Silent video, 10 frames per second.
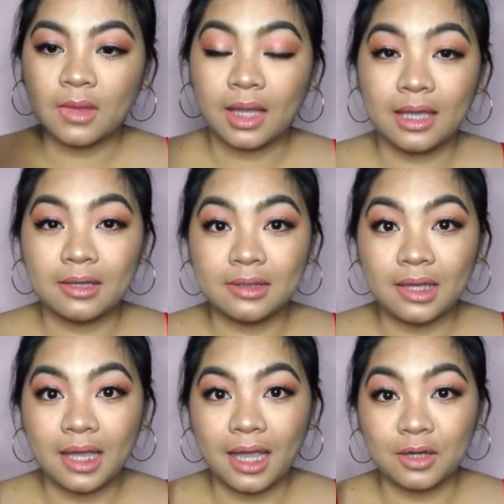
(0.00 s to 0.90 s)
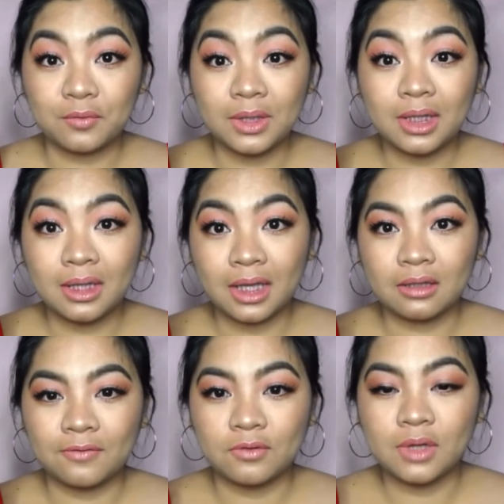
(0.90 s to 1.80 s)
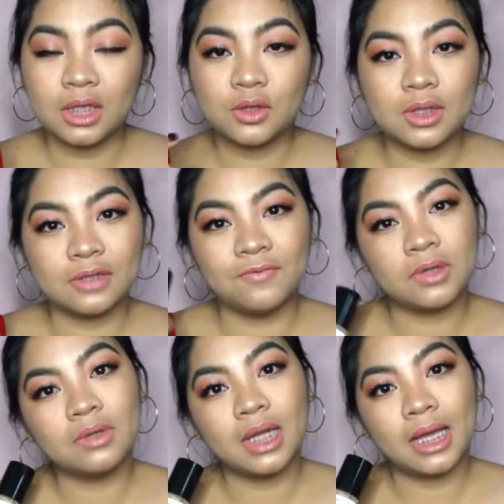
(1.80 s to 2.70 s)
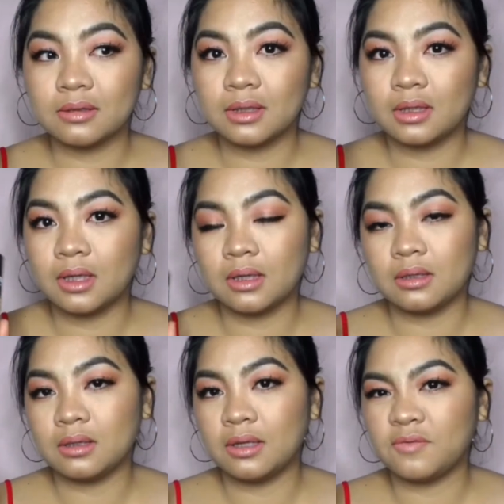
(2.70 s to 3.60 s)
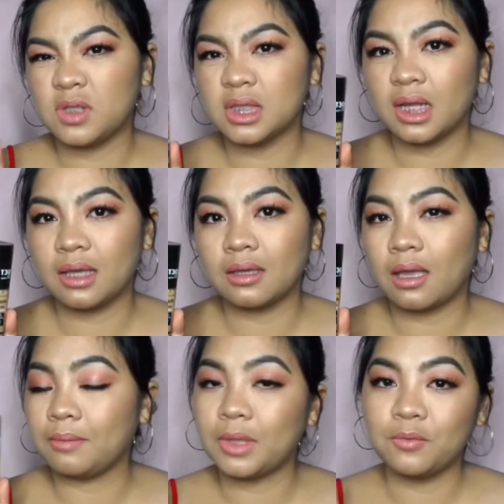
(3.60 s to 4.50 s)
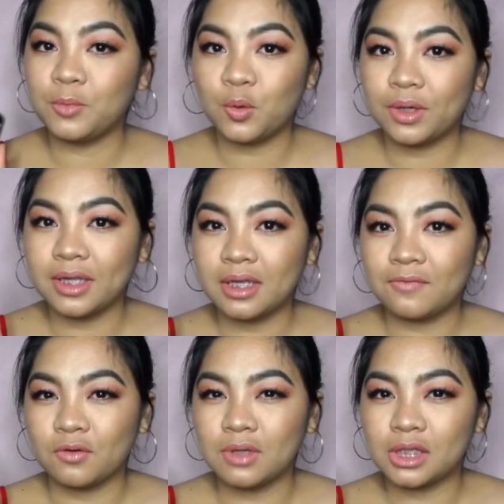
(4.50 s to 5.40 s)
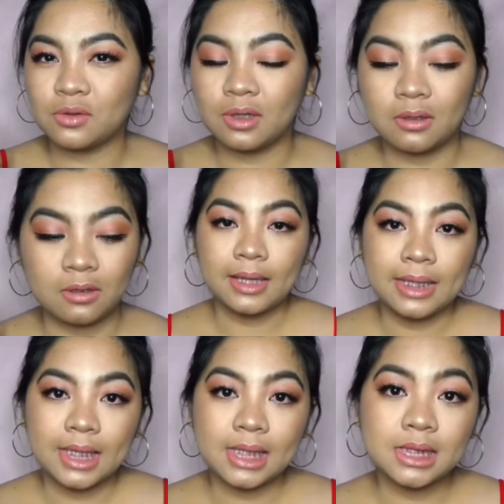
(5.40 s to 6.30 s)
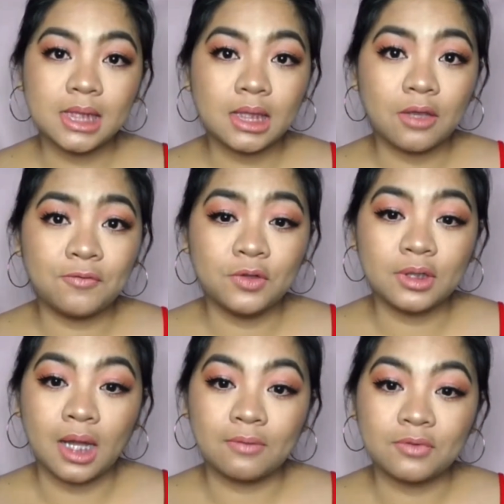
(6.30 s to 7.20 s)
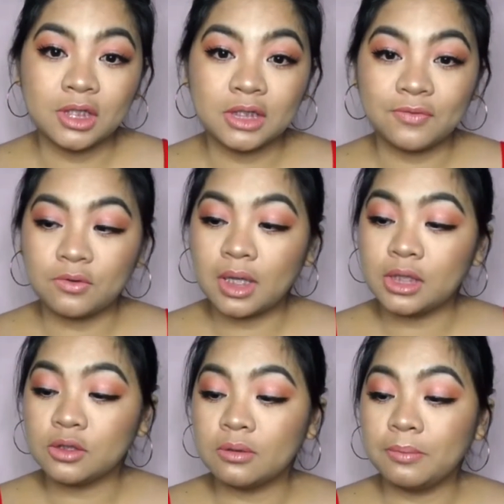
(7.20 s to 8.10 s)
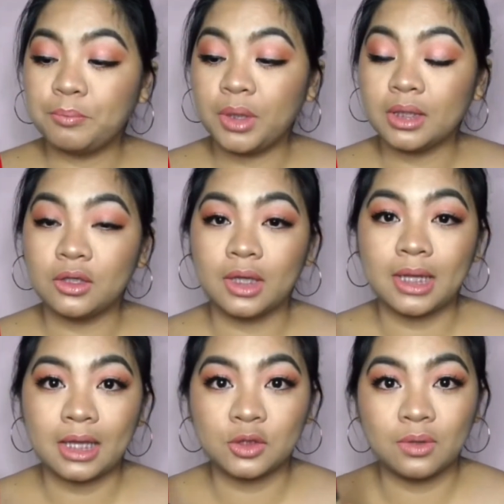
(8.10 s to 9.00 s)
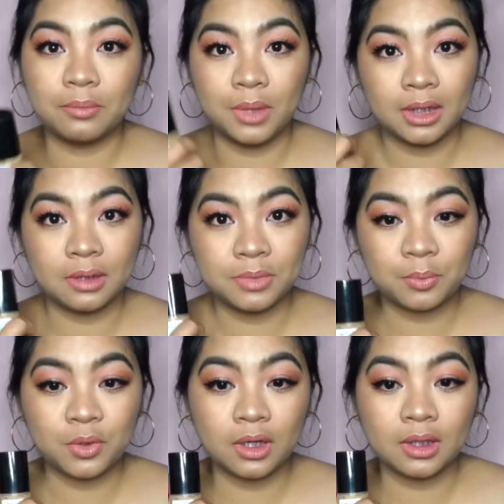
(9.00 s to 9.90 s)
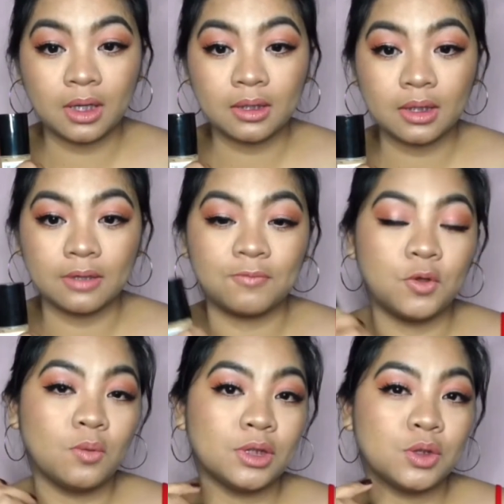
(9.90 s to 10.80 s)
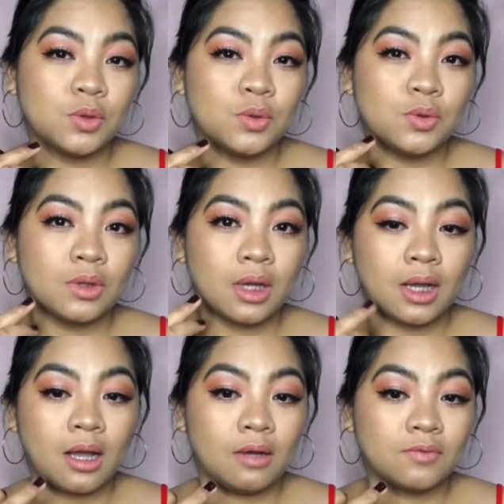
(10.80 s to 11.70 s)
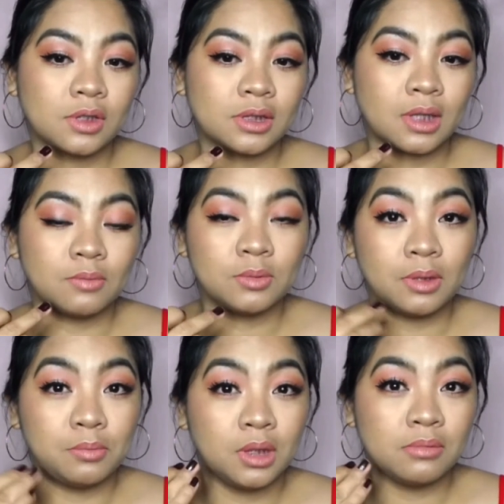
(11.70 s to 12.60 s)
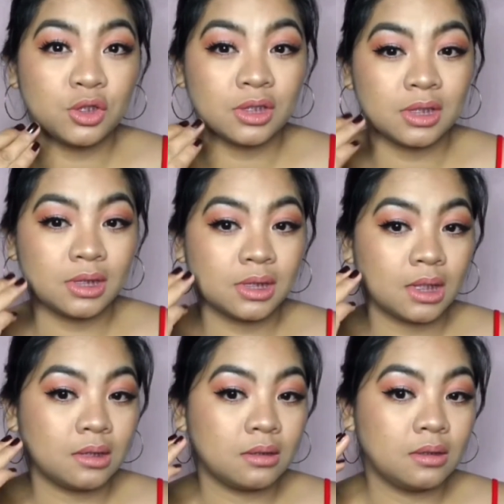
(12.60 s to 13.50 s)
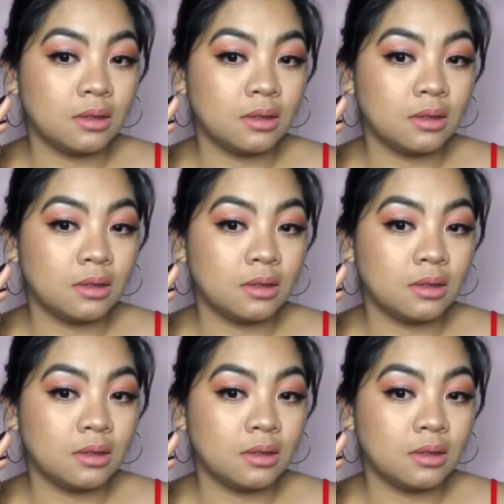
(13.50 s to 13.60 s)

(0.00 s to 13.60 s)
And I really like the foundation. It's very light and it feels like I'm not wearing any foundation at all. It's not a full coverage foundation, but you can actually build up the product if you want to cover some of the blemishes and